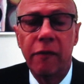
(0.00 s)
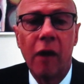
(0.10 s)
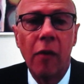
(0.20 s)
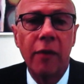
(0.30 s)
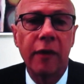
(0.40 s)
from
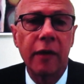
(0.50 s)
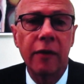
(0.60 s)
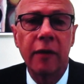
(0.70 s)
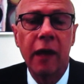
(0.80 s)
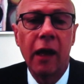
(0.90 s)

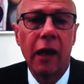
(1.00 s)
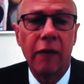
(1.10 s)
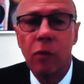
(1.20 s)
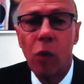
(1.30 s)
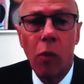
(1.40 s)
pharmacies,
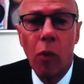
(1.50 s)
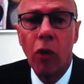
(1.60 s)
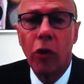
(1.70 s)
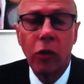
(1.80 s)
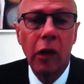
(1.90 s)
from
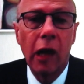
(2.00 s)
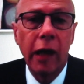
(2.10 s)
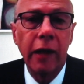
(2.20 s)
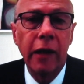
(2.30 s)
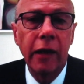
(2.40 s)
111
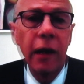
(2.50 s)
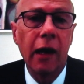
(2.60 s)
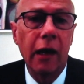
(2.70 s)
online,